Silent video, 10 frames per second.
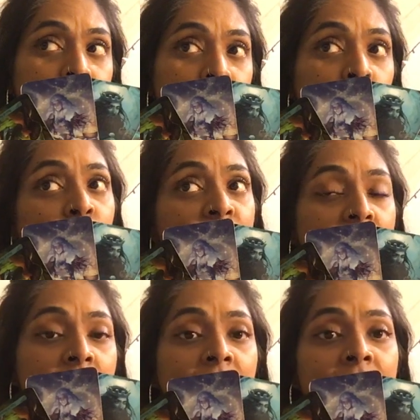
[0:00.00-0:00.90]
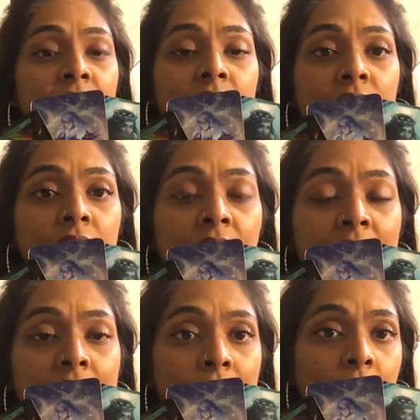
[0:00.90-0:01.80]
you've decided
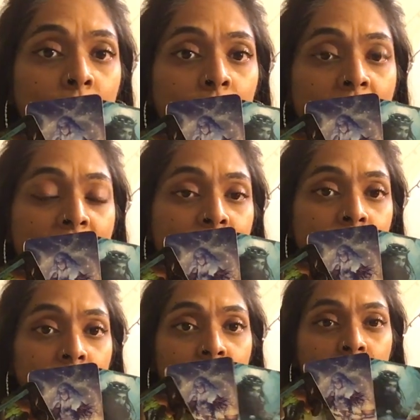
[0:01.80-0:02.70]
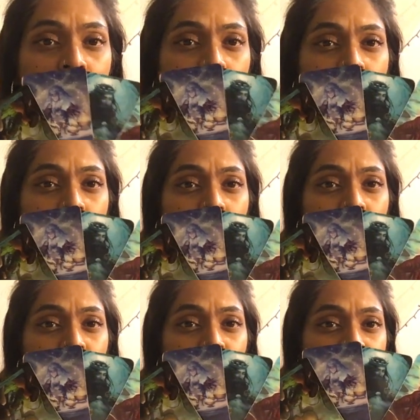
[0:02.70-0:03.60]
not to go either route
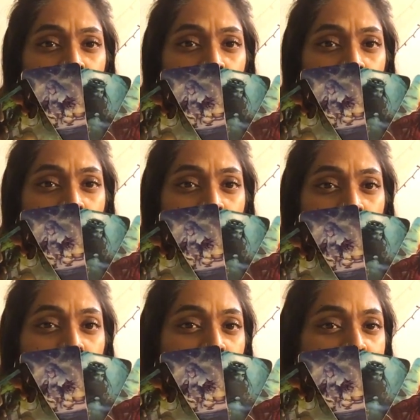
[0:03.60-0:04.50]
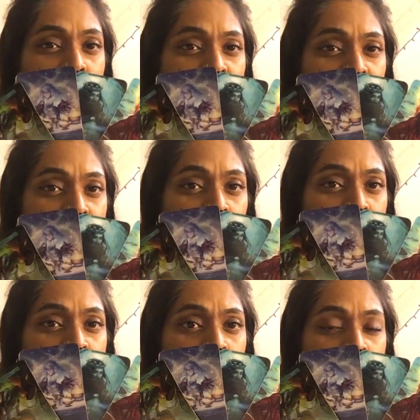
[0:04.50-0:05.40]
for someone. That's for
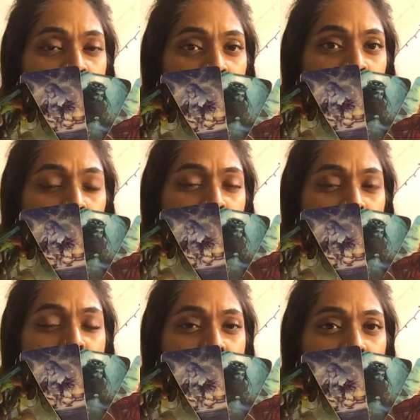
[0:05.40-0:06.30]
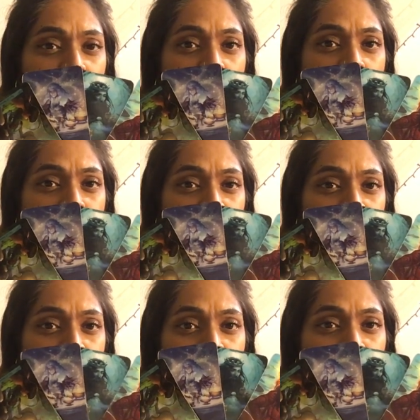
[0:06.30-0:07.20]
someone specific, where you decided not to
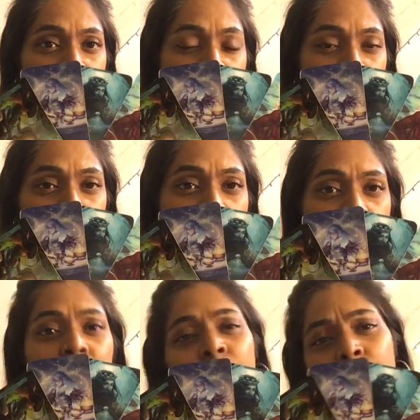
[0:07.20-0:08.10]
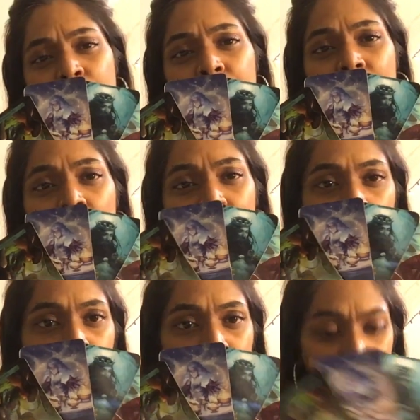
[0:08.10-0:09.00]
choose. You kind of chose yourself,
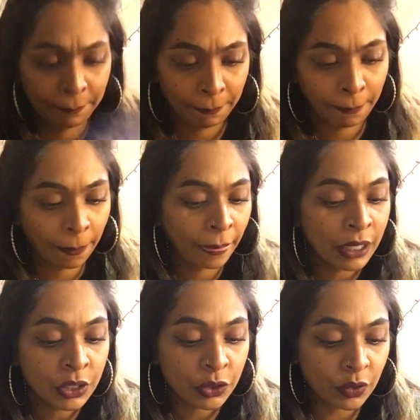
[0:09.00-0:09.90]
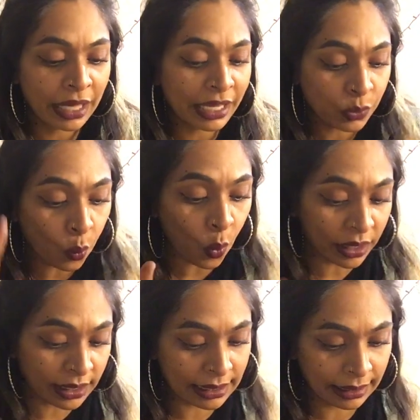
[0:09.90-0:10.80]
okay? So that's
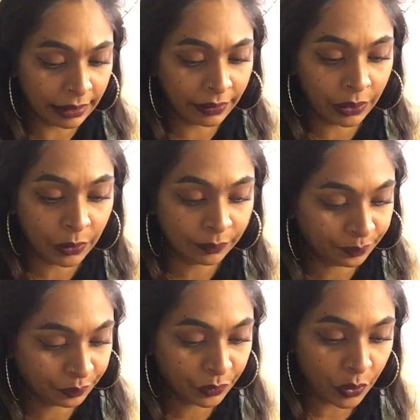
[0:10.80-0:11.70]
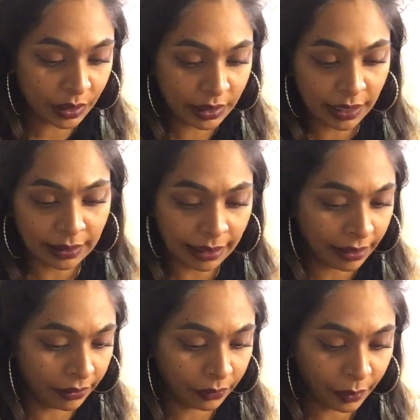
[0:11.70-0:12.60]
one scenario. So let's get that
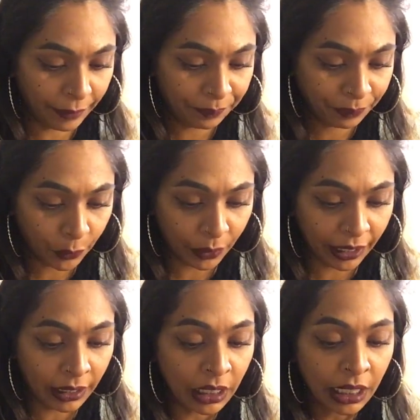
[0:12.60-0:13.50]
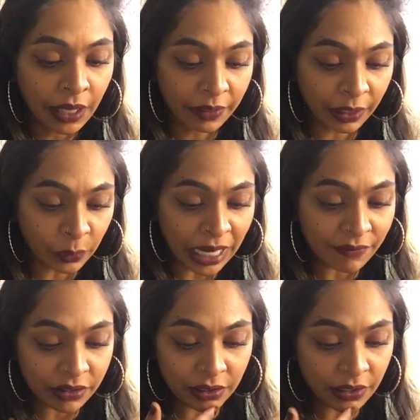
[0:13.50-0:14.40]
out of the way, okay? Then we have
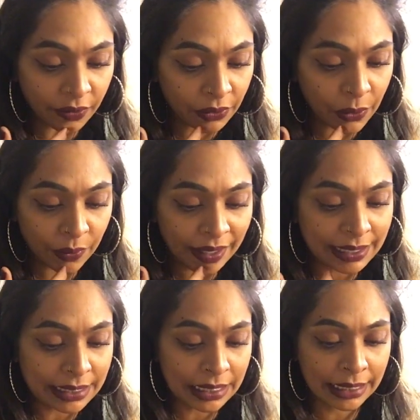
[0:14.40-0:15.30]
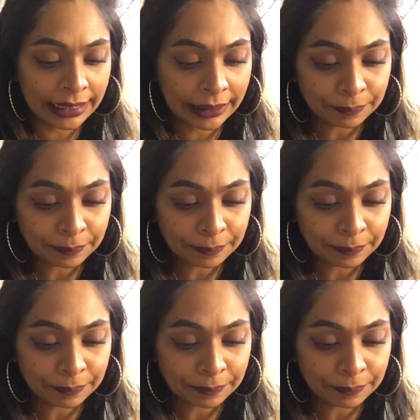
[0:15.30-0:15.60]
a scenario that is like,